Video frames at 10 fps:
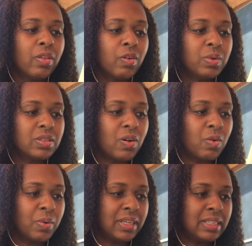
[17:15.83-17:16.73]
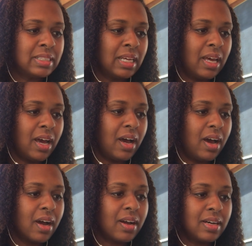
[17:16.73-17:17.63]
There was always
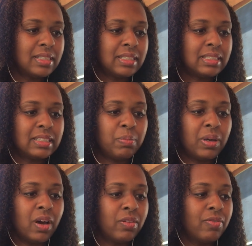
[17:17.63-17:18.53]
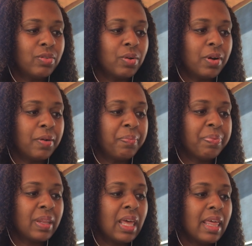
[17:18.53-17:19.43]
a cousin sleeping on the floor.
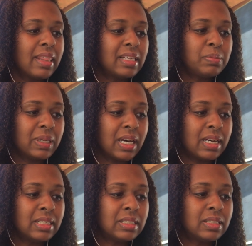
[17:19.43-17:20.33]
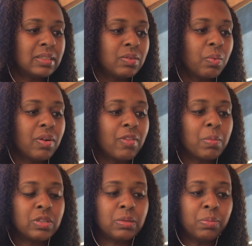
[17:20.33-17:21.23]
That's because one of the
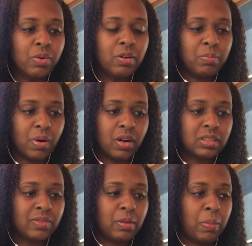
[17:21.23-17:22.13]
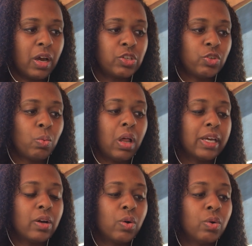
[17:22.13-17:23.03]
most important parts of the
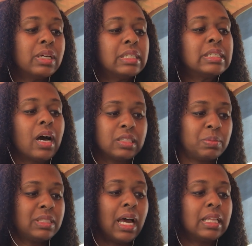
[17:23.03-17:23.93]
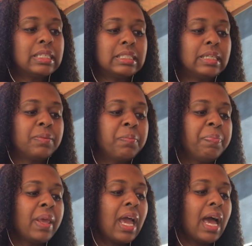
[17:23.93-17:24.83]
Pashtunwali code is hospitality.
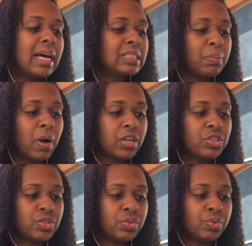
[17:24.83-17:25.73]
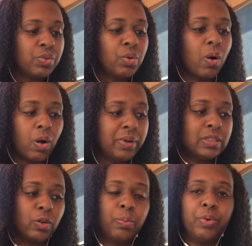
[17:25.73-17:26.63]
As a Pashtun, you
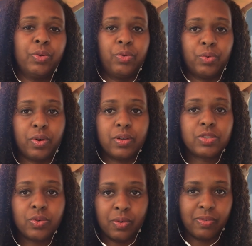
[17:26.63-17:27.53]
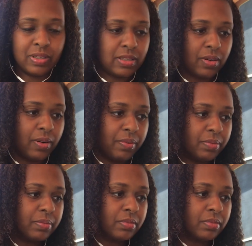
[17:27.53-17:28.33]
always open your door to a visitor.